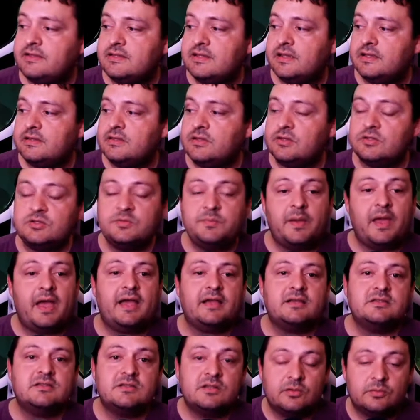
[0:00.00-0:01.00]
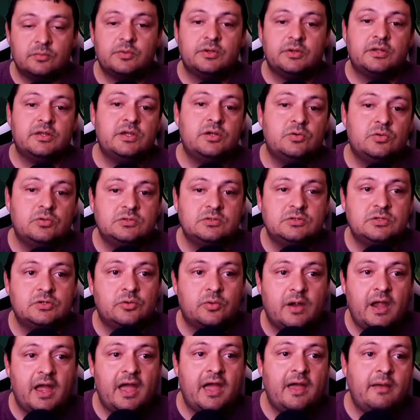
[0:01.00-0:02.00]
to get those packs. They're really cool to
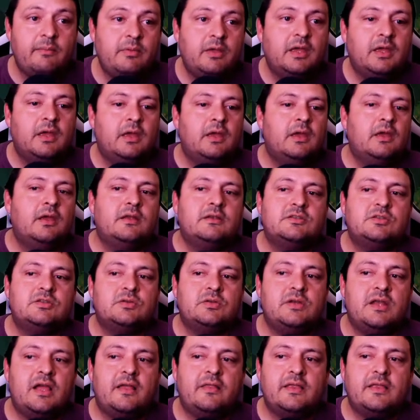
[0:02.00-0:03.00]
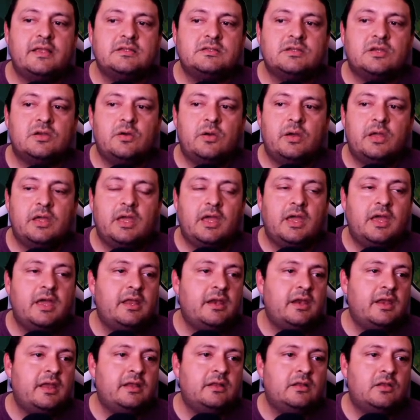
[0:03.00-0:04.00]
grab. So now let's go
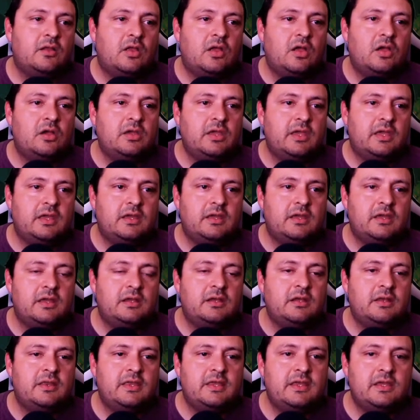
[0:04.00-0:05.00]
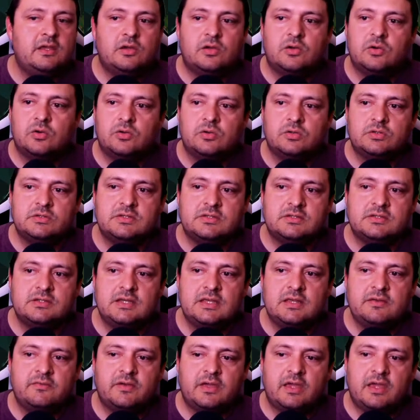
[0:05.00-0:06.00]
ahead and log in the Gold
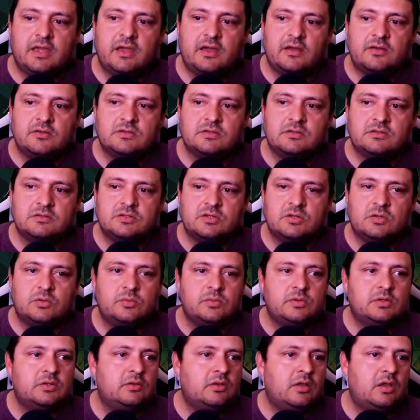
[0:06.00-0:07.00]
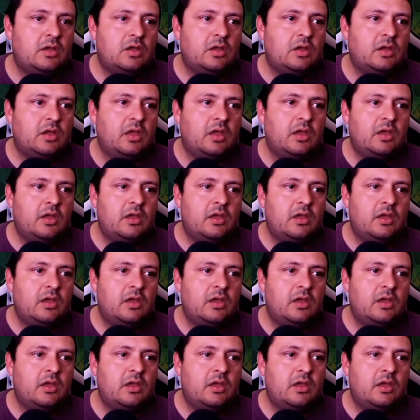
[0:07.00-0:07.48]
Steve account. So we'll log